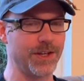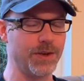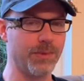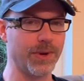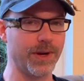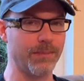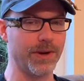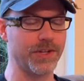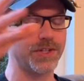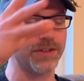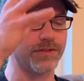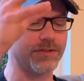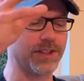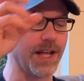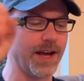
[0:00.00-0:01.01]
You put a bunch
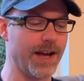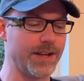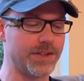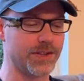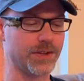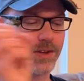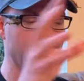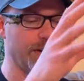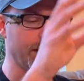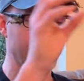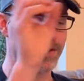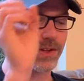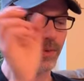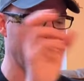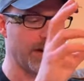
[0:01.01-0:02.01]
of flies or
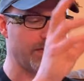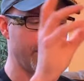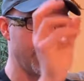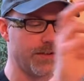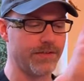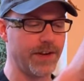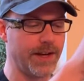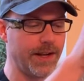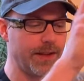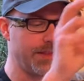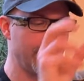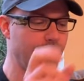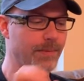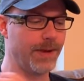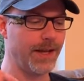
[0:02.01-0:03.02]
crickets or whatever you're feeding
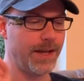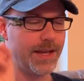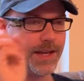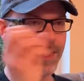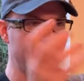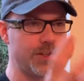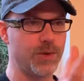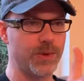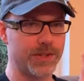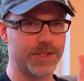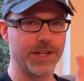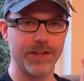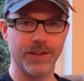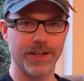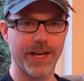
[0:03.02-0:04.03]
them into a
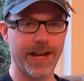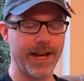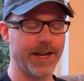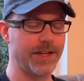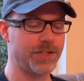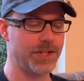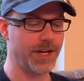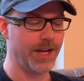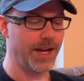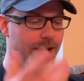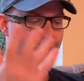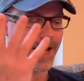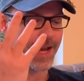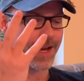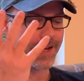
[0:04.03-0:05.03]
single cage,
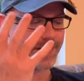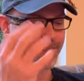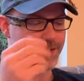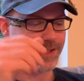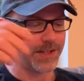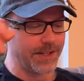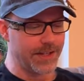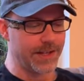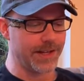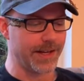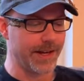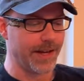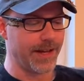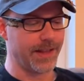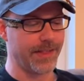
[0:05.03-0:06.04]
and
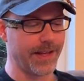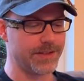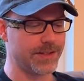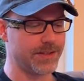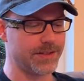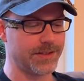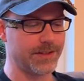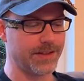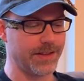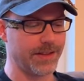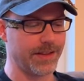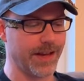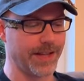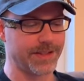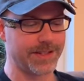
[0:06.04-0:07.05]
uh, that's,
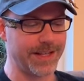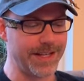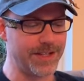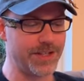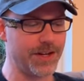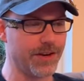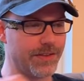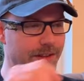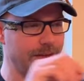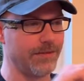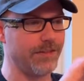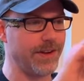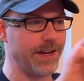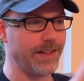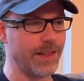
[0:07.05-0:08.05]
that's easier than
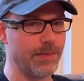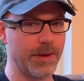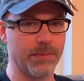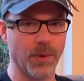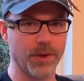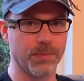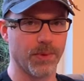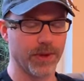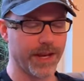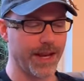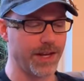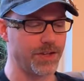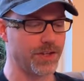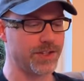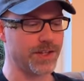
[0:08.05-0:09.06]
feeding them in multiple
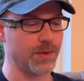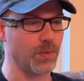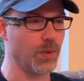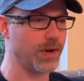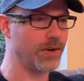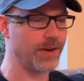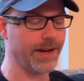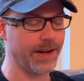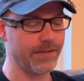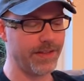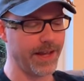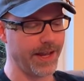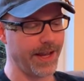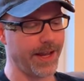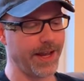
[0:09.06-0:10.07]
cages and wondering if
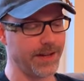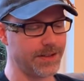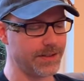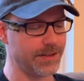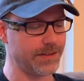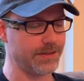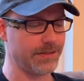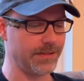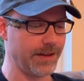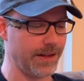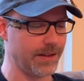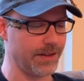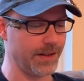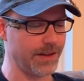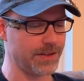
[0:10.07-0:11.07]
they ate and,
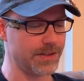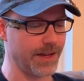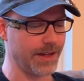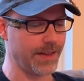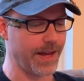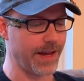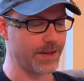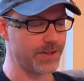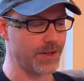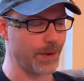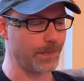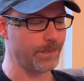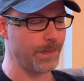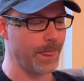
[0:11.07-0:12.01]
and things like that. So.